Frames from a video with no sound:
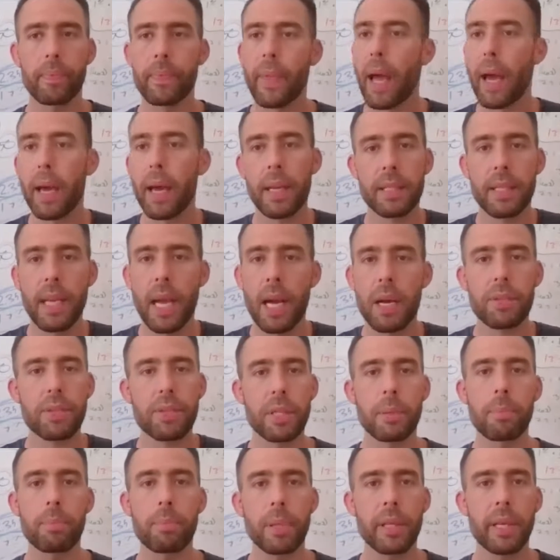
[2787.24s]
That is how
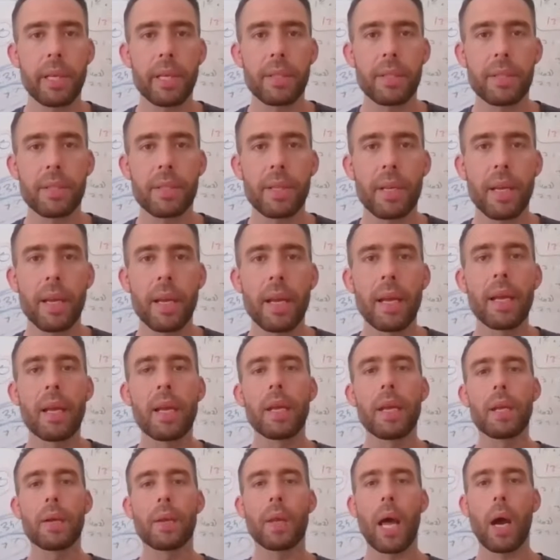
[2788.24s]
simple it is.
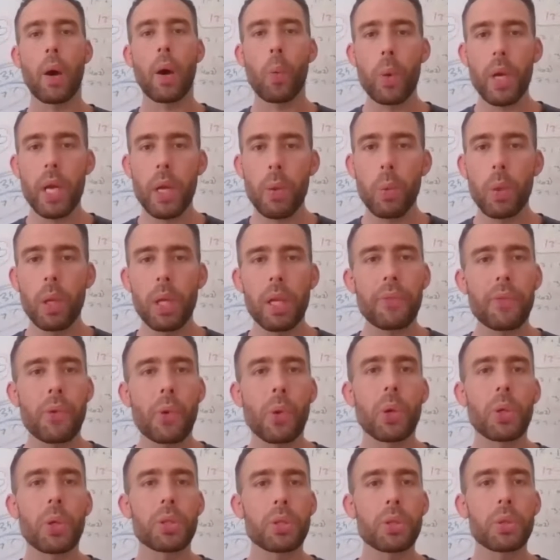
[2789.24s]
Now, we will, of
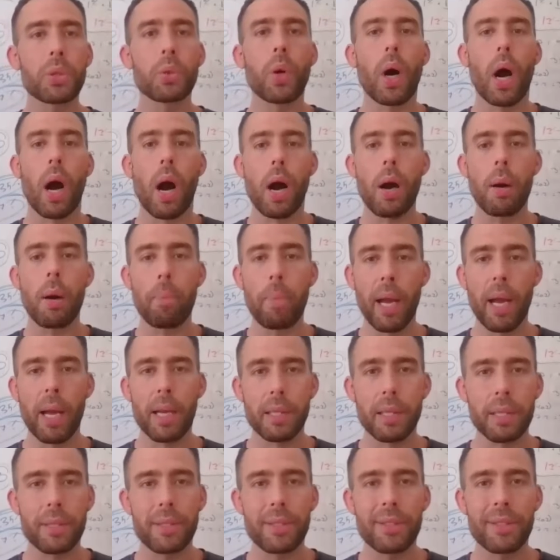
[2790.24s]
course, do our
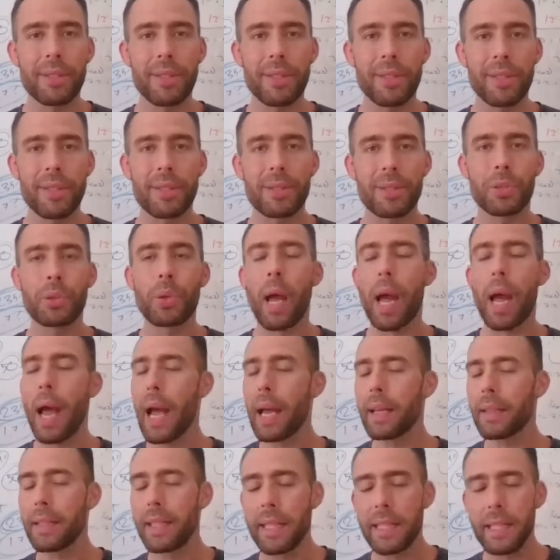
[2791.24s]
best to
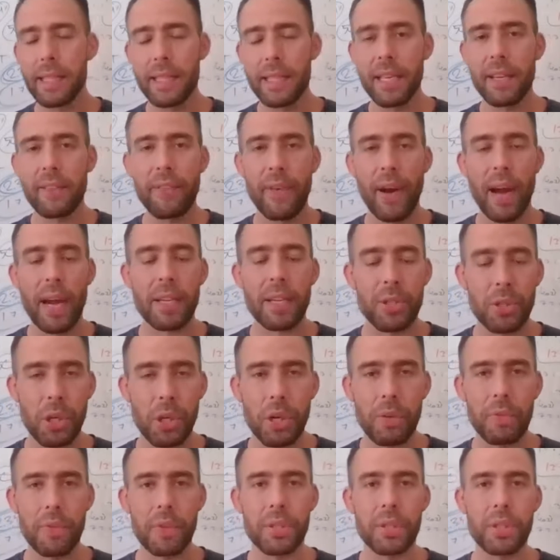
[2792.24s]
add these DeFi
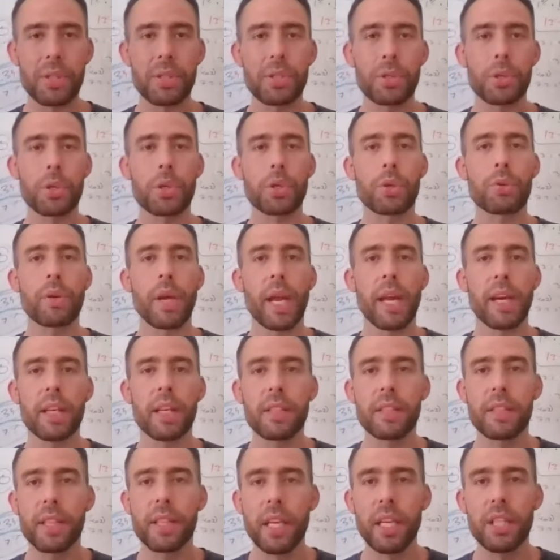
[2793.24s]
services to create
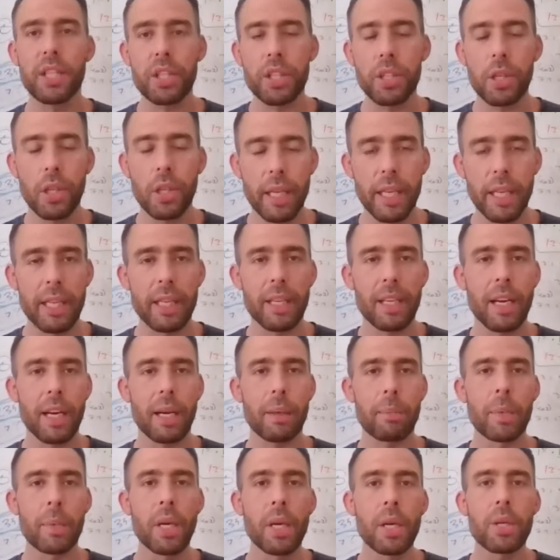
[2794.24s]
additional
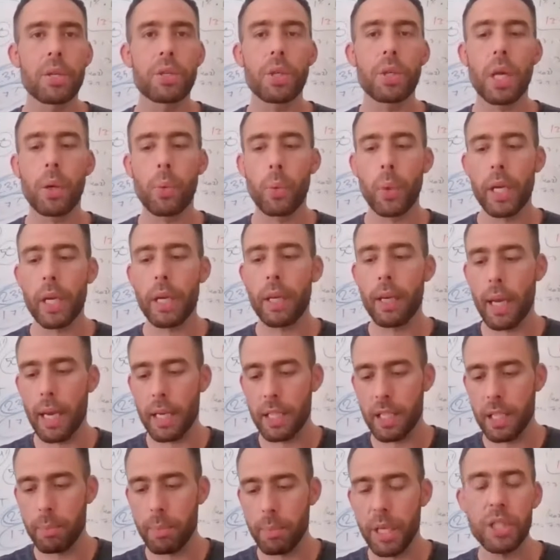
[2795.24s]
income so that we can
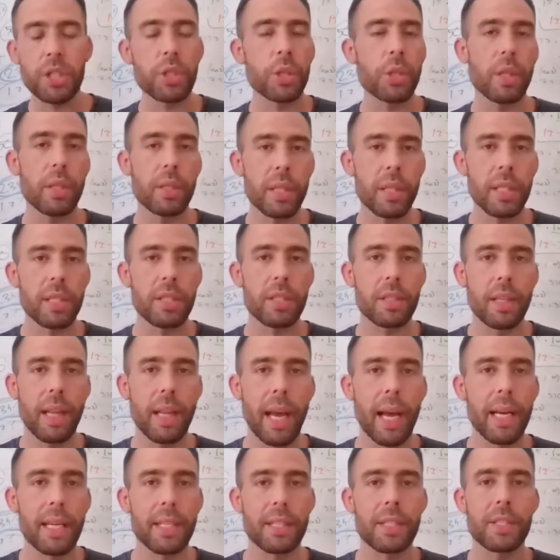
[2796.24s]
actually make sure that this
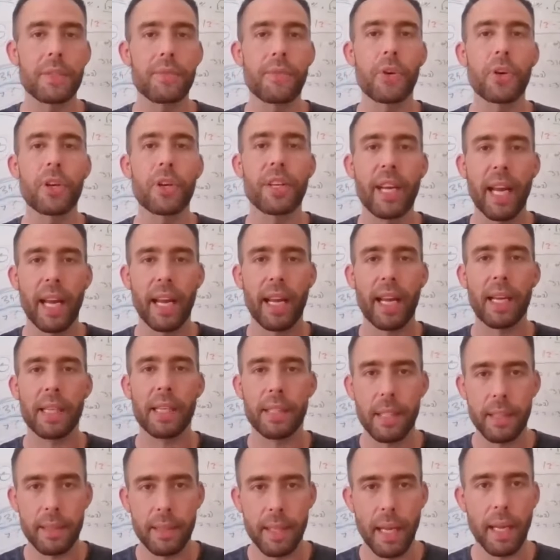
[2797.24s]
lasts for
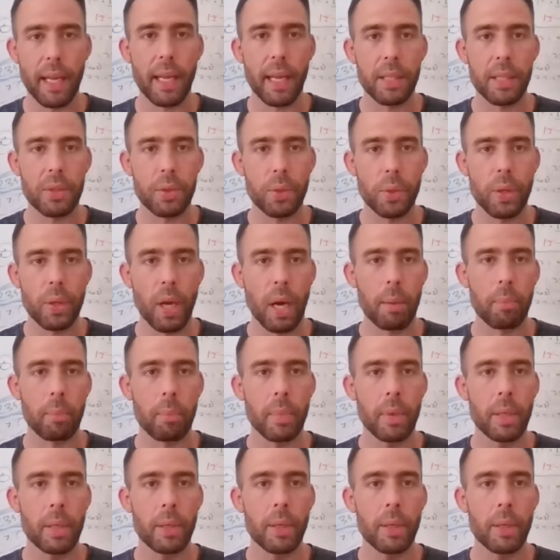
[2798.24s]
decades and decades to come.